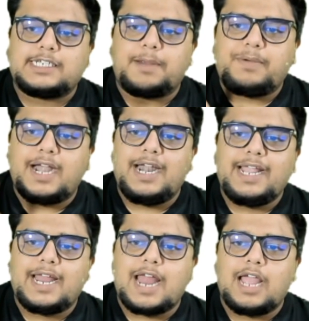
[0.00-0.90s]
is
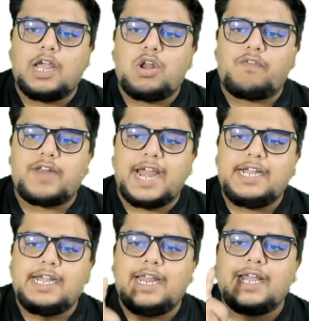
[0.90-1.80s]
subtending an angle of
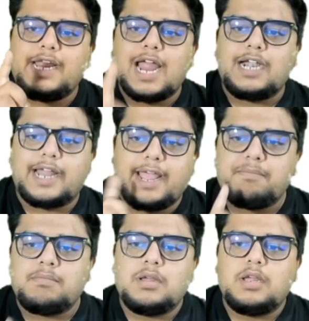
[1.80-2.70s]
90 degree at
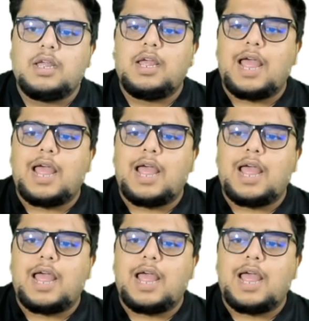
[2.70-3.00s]
M